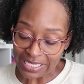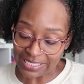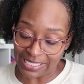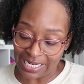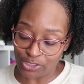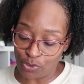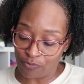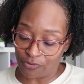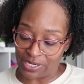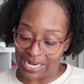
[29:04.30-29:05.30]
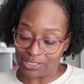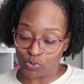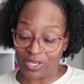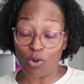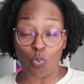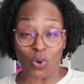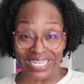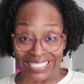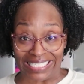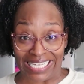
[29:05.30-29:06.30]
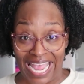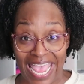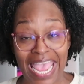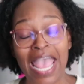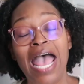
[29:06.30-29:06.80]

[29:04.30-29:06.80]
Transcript: stay tuned for next week, Wednesday.